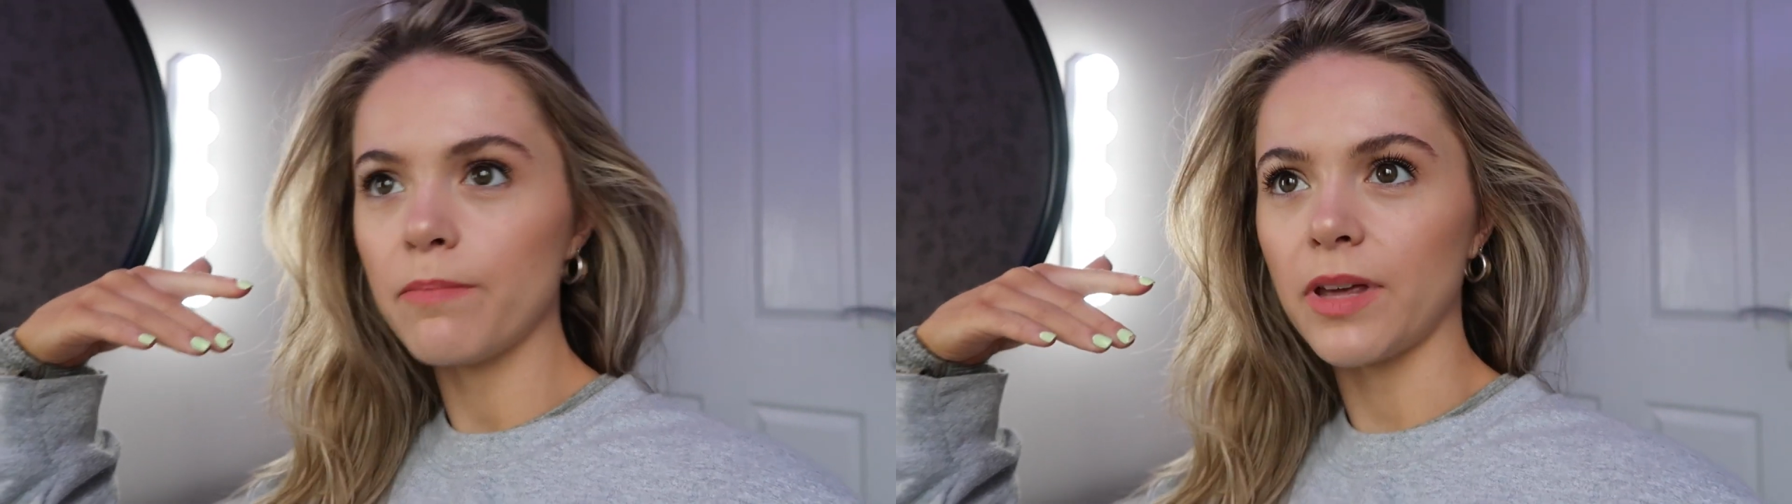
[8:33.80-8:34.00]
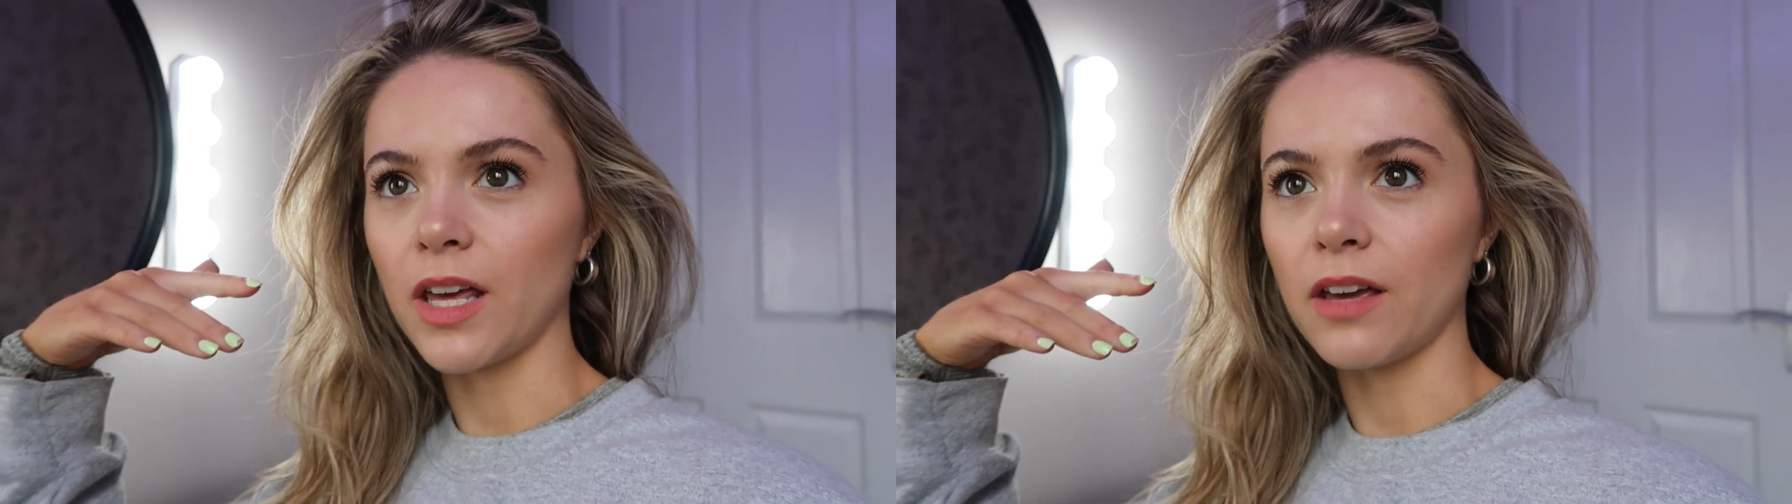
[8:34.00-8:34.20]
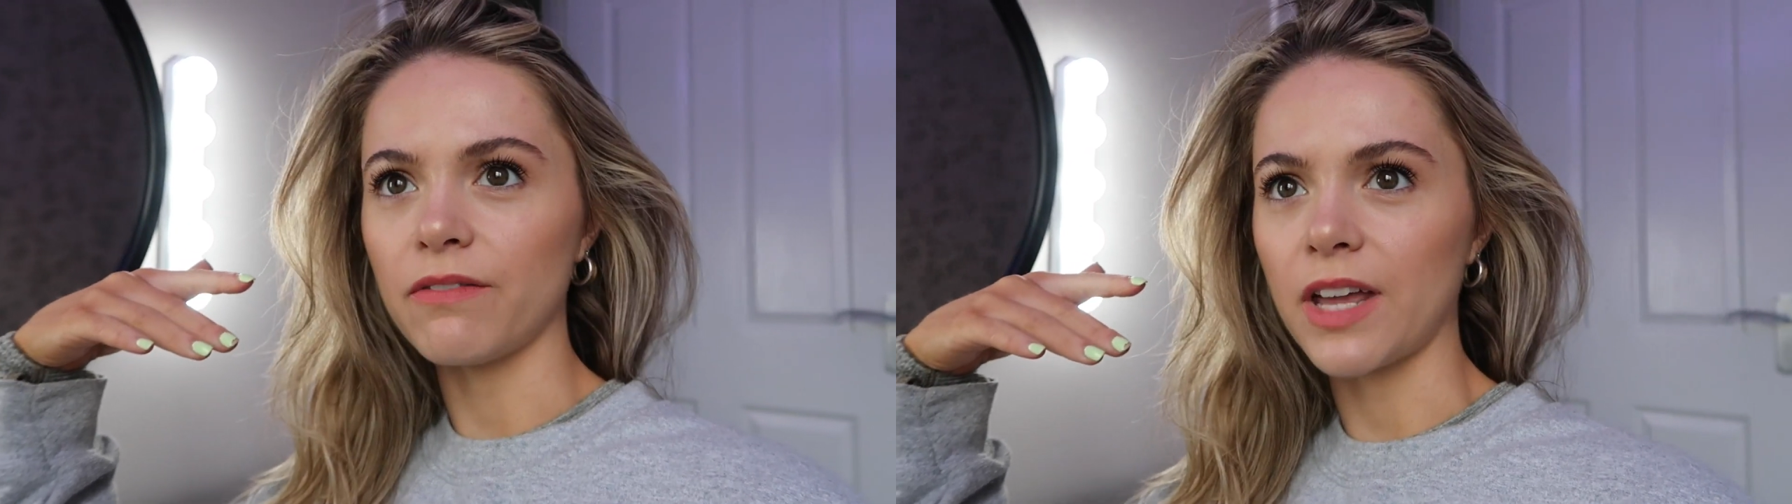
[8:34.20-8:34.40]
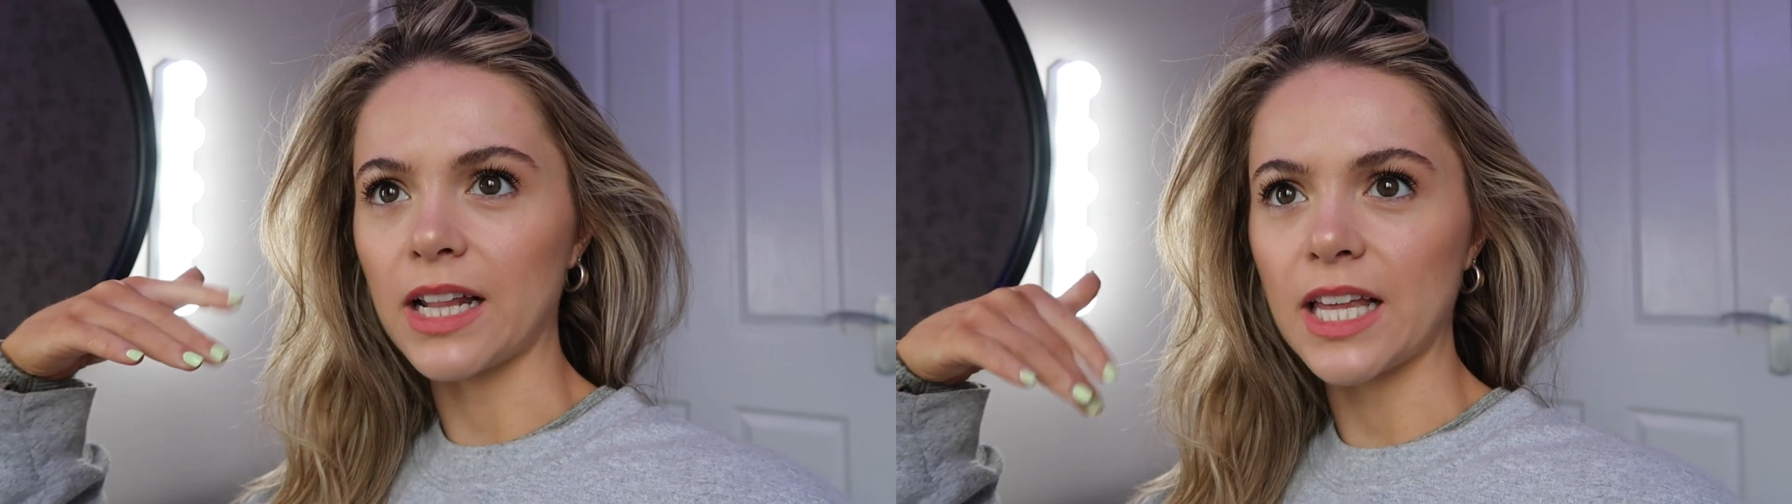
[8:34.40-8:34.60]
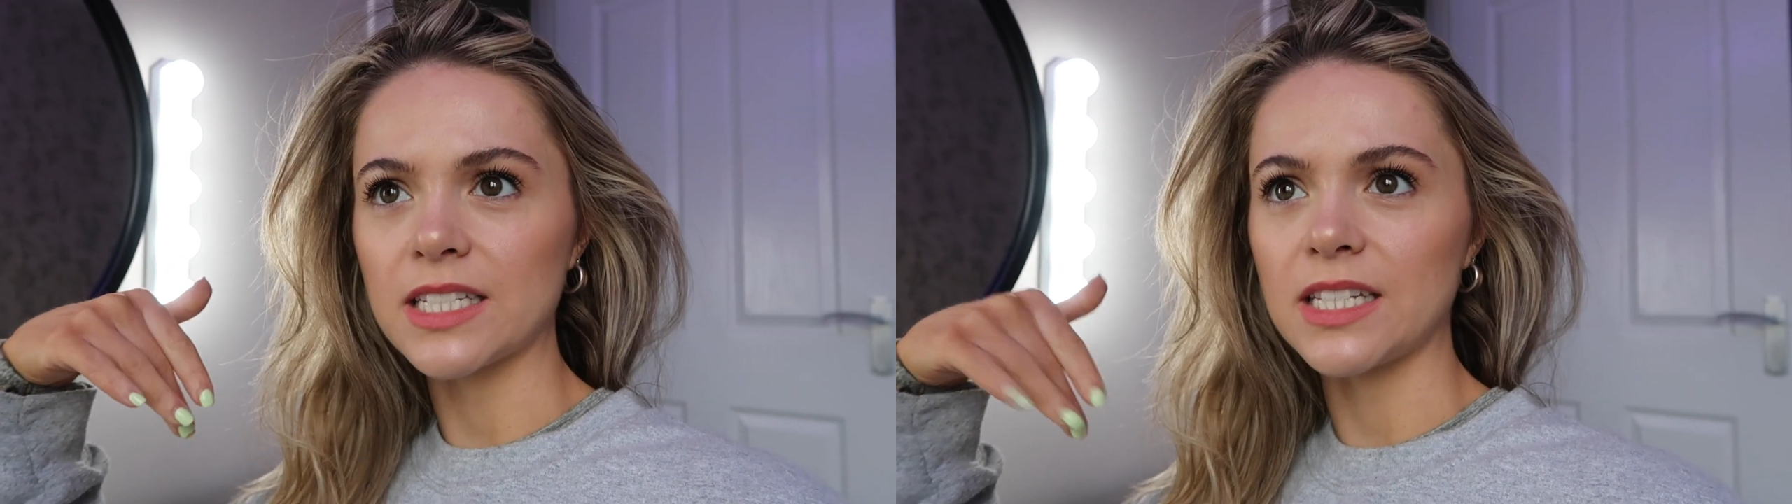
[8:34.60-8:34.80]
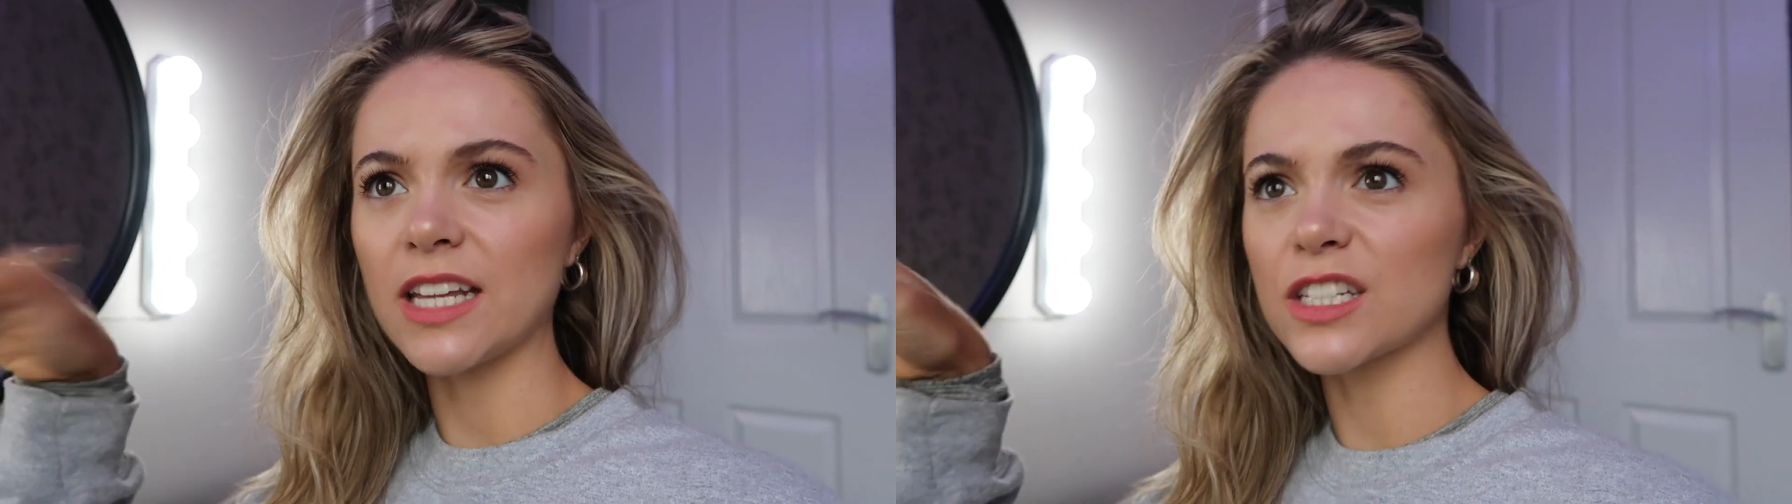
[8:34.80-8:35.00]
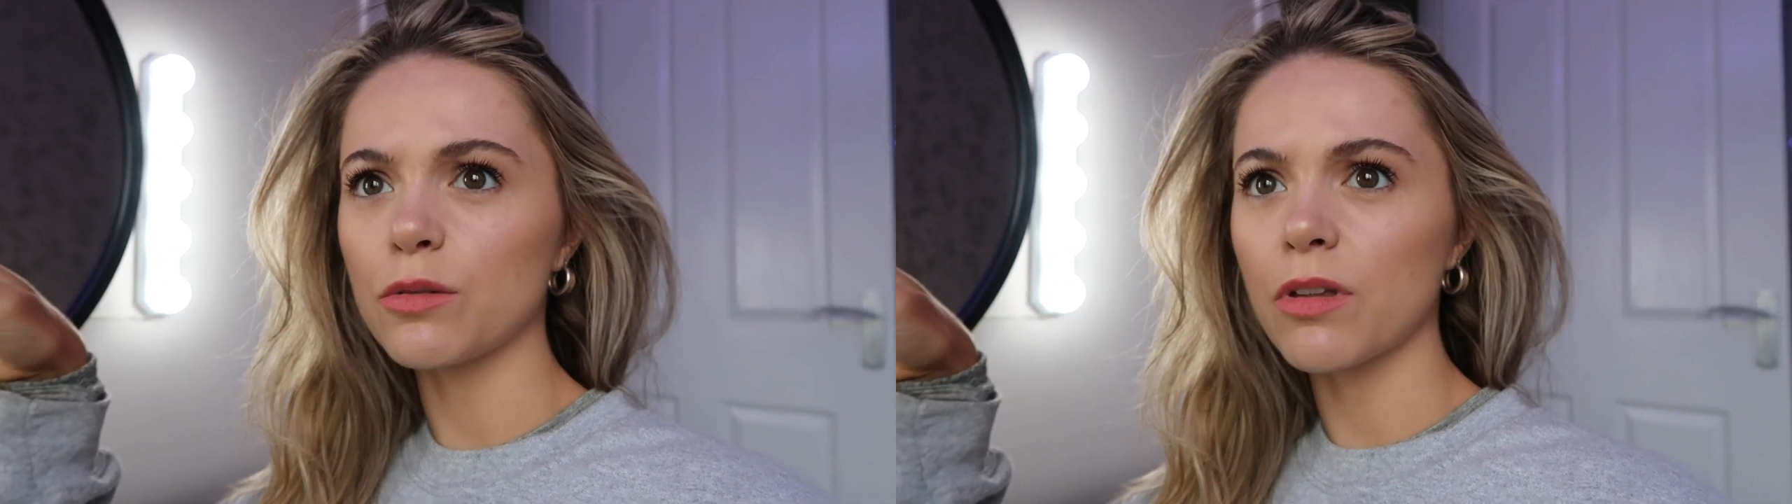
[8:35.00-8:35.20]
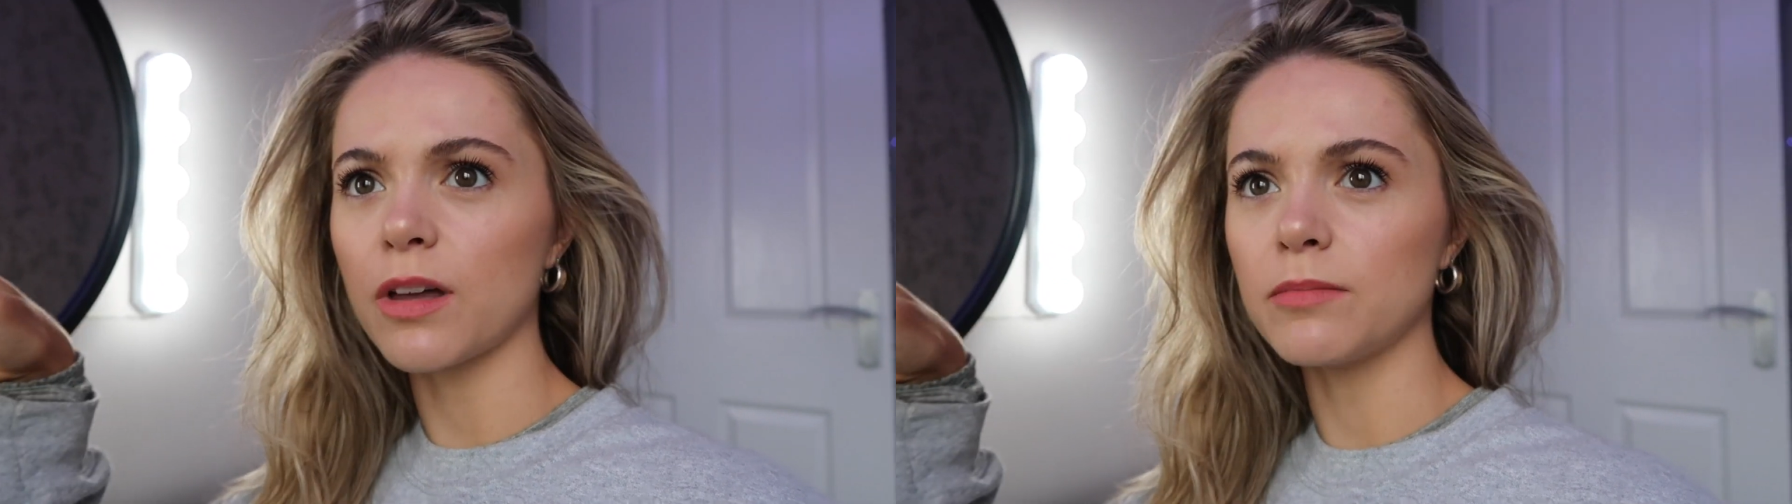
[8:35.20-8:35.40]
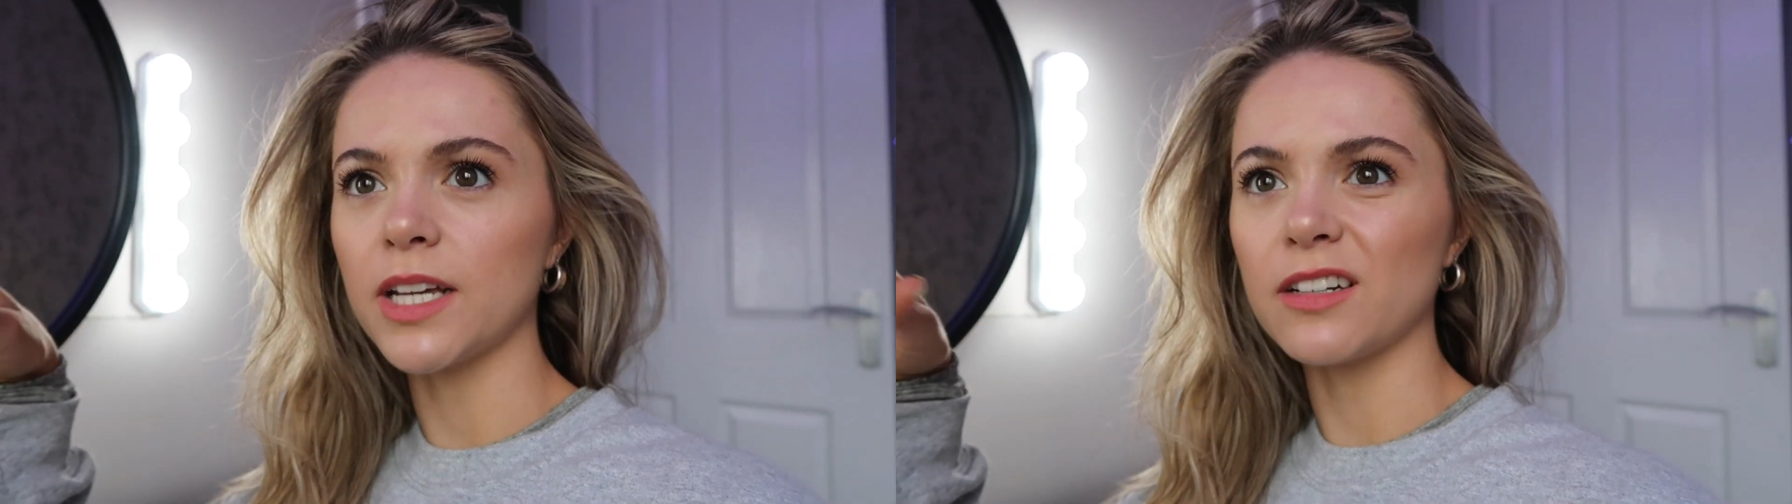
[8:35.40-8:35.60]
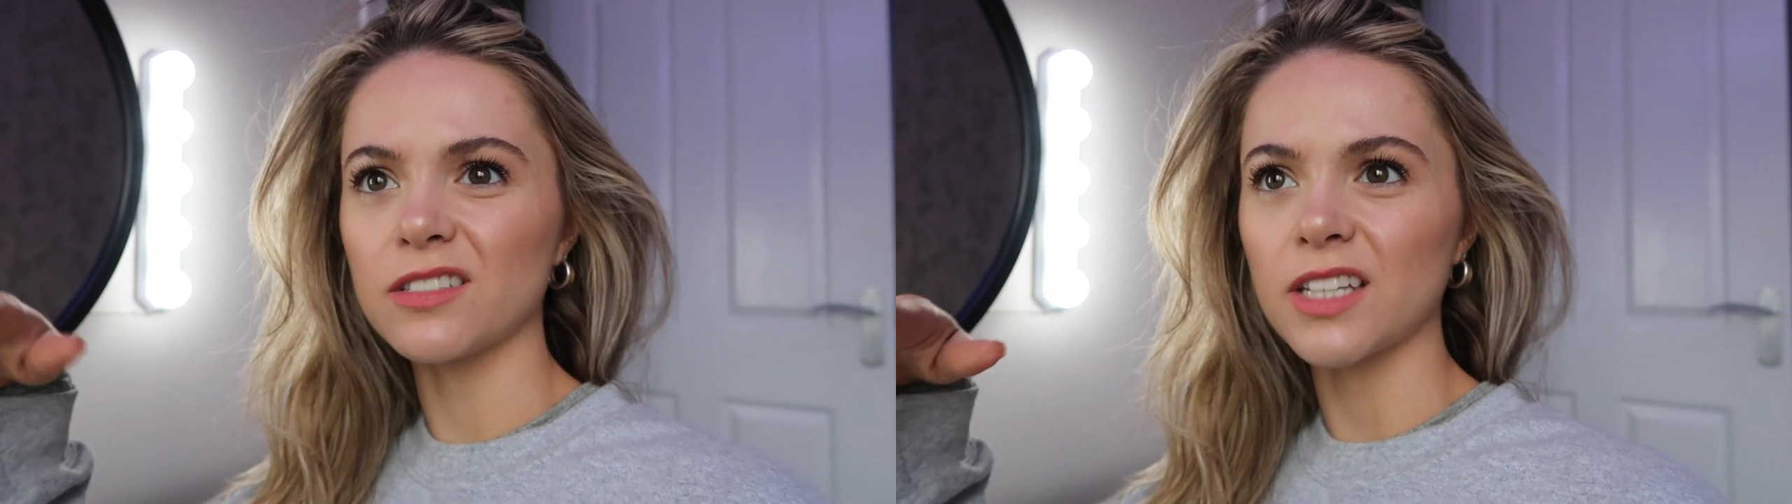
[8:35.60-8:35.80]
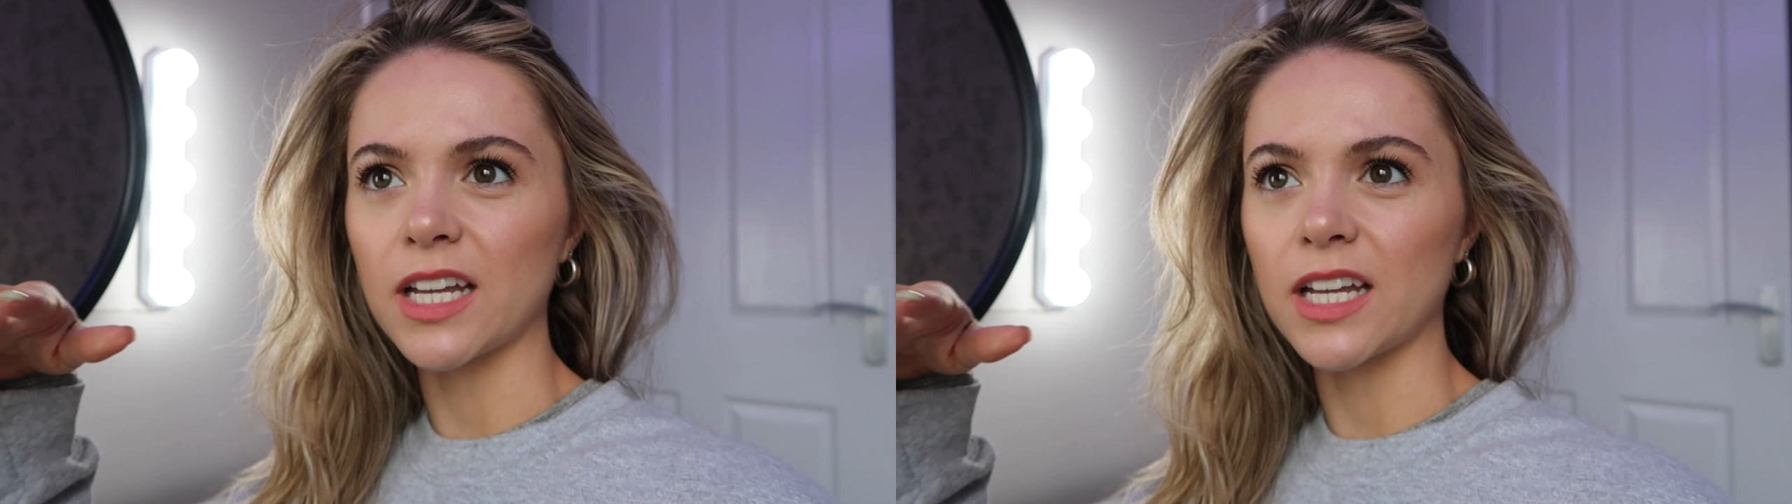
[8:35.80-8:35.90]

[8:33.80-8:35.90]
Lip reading: be very lackadaisical with thumbnails